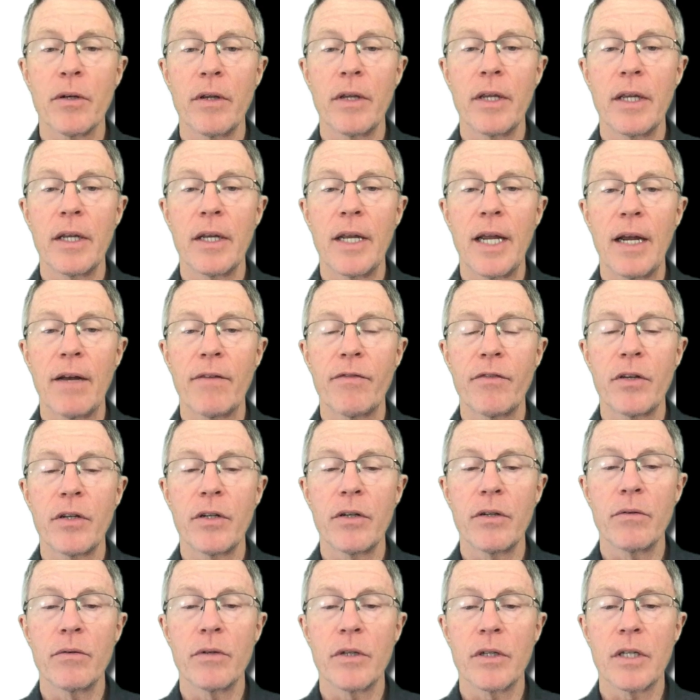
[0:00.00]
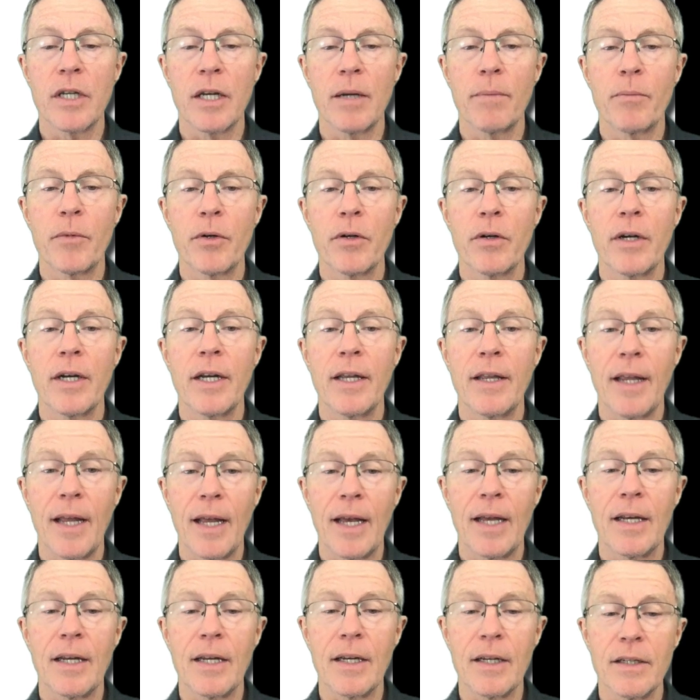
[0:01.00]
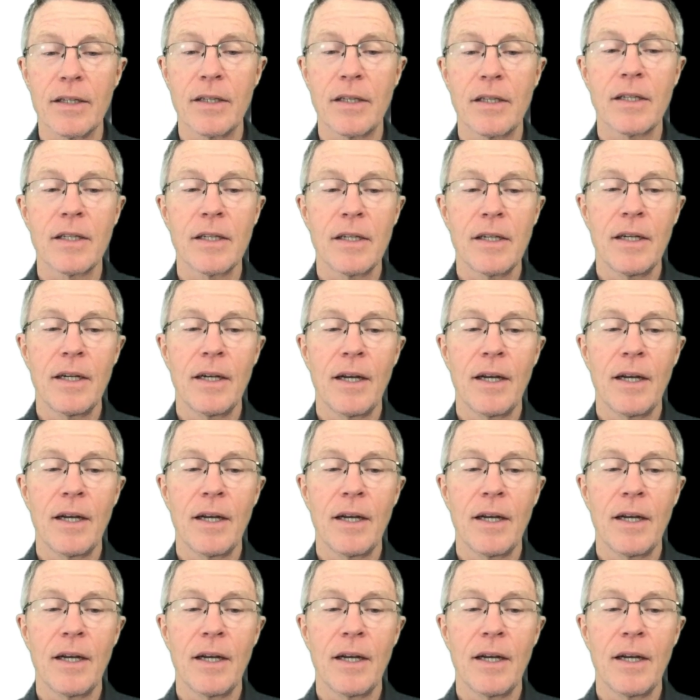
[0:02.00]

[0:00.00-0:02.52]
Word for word: the D A F two receptor, and that is